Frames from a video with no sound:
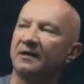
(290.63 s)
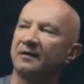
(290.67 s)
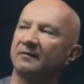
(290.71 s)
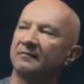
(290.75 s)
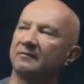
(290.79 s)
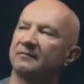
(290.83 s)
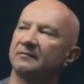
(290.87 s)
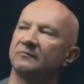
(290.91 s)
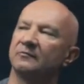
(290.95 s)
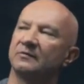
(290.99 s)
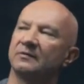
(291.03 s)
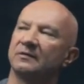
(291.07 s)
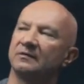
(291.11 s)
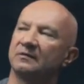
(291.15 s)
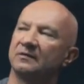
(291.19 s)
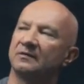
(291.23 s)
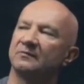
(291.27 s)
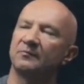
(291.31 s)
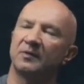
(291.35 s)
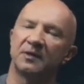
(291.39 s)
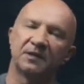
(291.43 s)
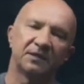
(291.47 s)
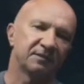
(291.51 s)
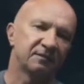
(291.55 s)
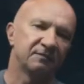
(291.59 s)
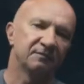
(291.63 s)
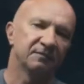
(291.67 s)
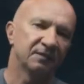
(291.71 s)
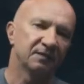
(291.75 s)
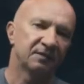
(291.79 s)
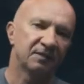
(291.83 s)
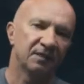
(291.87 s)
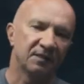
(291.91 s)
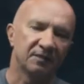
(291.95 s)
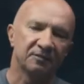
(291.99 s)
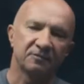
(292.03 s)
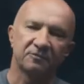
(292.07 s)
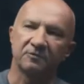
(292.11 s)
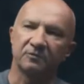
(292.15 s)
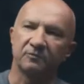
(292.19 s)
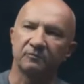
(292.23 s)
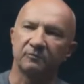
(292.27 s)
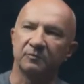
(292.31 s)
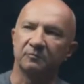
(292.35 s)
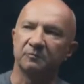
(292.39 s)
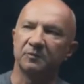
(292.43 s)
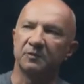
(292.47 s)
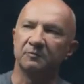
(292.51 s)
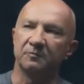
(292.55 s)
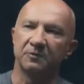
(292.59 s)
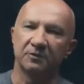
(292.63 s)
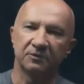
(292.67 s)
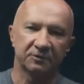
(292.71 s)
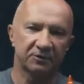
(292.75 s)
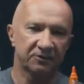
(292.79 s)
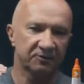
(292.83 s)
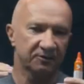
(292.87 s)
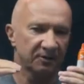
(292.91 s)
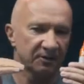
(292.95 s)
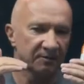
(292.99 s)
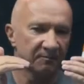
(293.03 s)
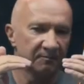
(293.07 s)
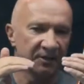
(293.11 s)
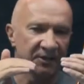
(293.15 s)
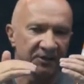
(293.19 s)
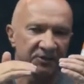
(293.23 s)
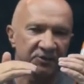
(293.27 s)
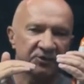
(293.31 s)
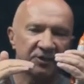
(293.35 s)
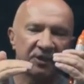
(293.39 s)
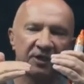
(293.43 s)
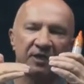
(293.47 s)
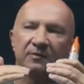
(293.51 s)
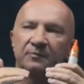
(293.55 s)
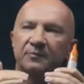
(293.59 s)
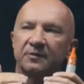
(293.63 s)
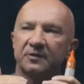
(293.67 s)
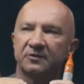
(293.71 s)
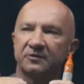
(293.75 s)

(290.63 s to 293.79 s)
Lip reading: and in this particular case she will be much sharper.